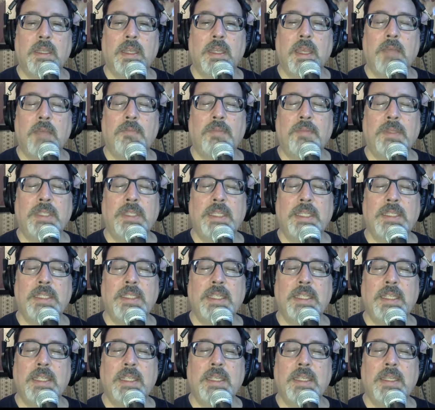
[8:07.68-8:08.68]
and
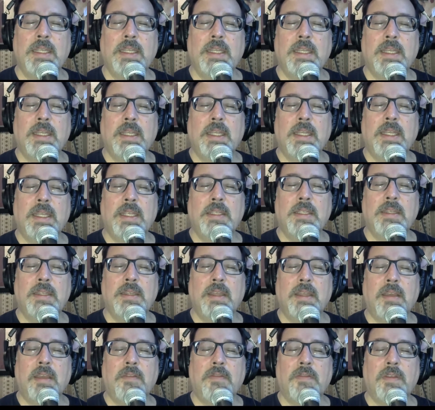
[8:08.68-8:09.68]
plenty is
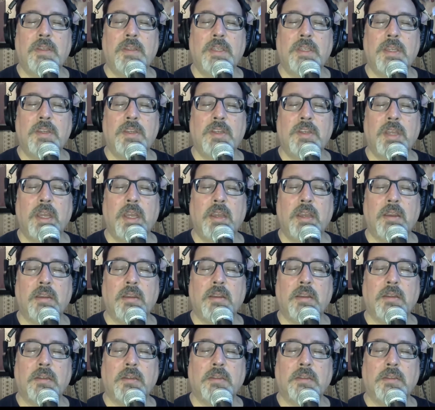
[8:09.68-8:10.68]
enough to
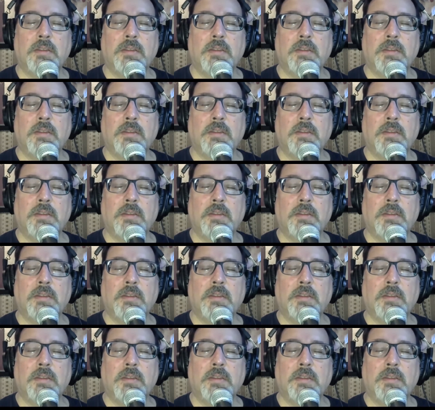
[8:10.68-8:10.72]
share.